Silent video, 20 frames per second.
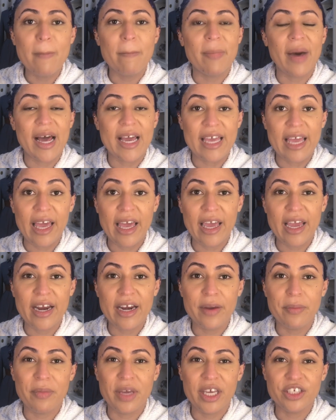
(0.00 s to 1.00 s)
my
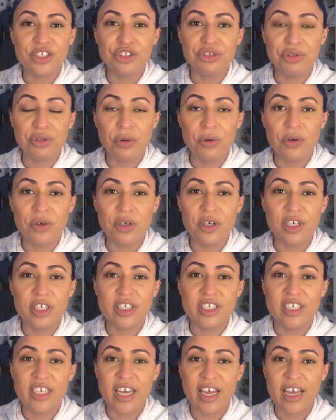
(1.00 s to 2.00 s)
hair and make sure
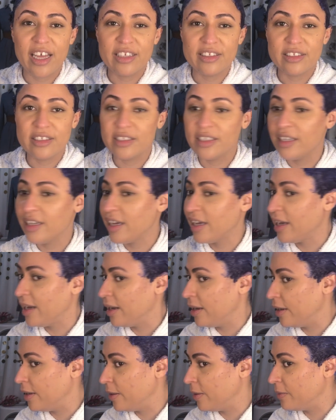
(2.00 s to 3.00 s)
that
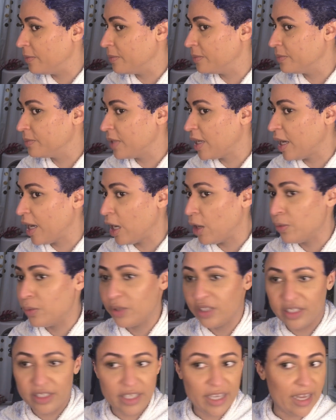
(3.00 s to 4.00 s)
I
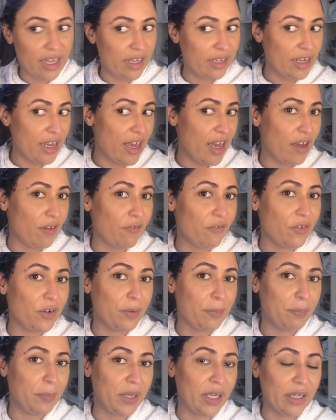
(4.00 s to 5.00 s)
would get
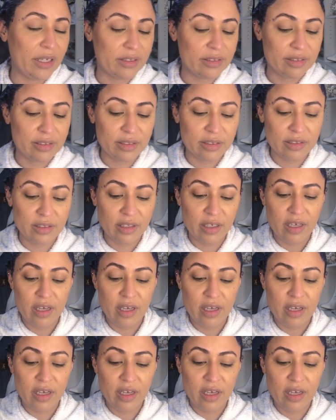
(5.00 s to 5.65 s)
every piece